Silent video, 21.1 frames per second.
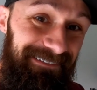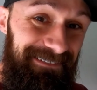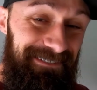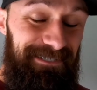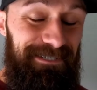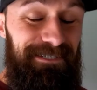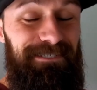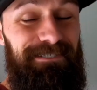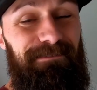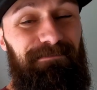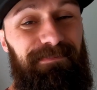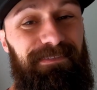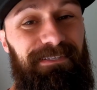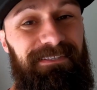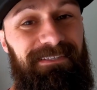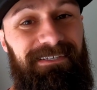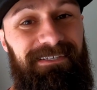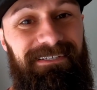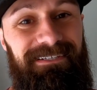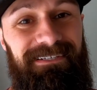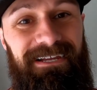It's just something
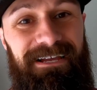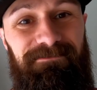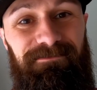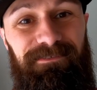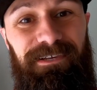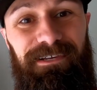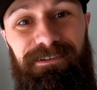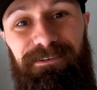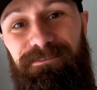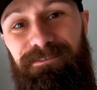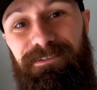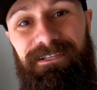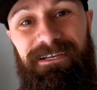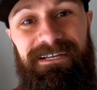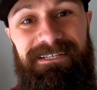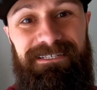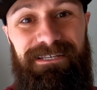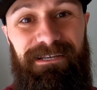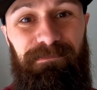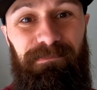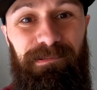that I've done over the
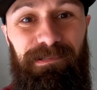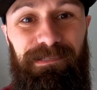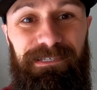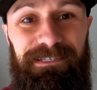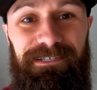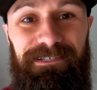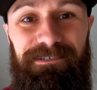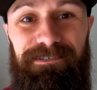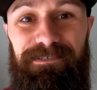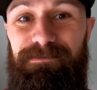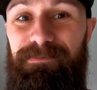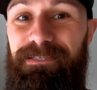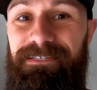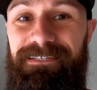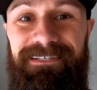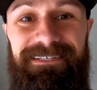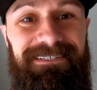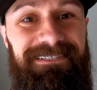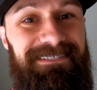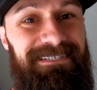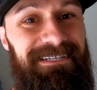last couple of years
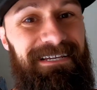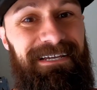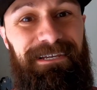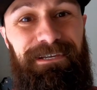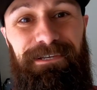because